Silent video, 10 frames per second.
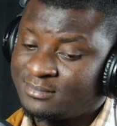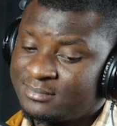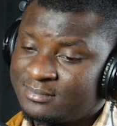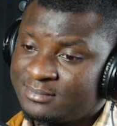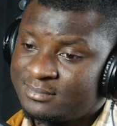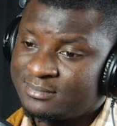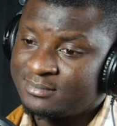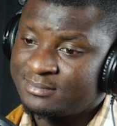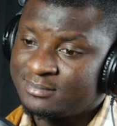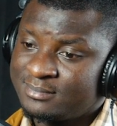
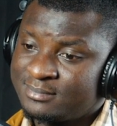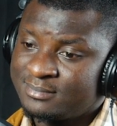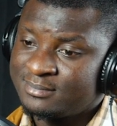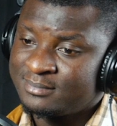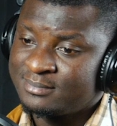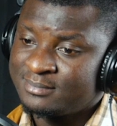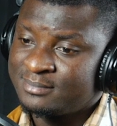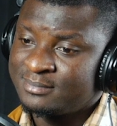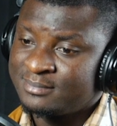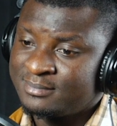
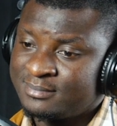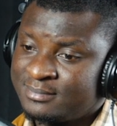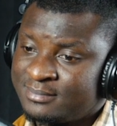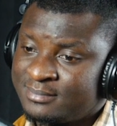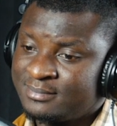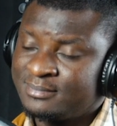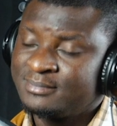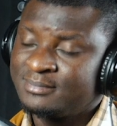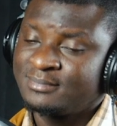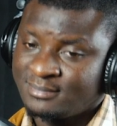
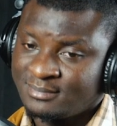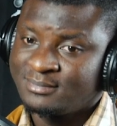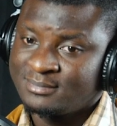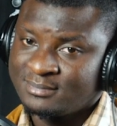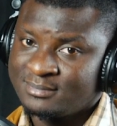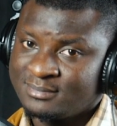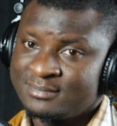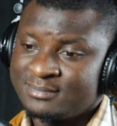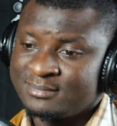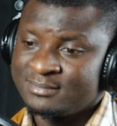
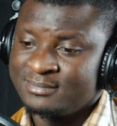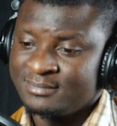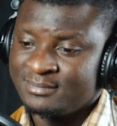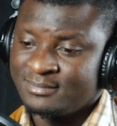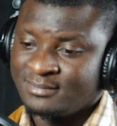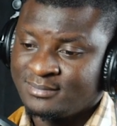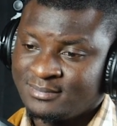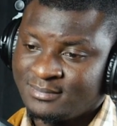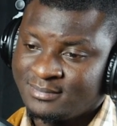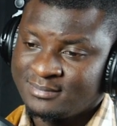
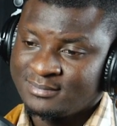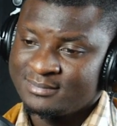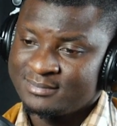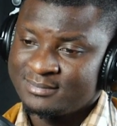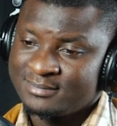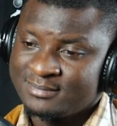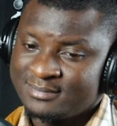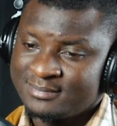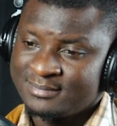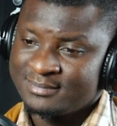
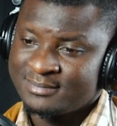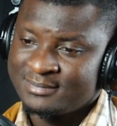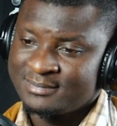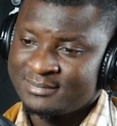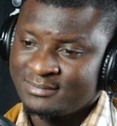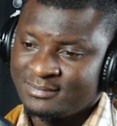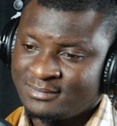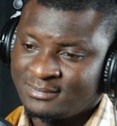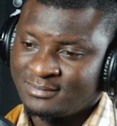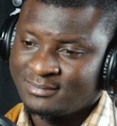
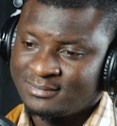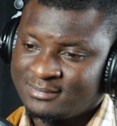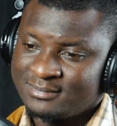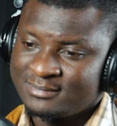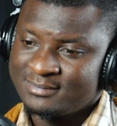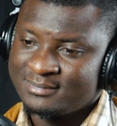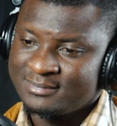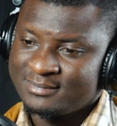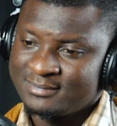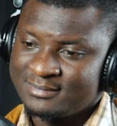No words are spoken by the person on screen.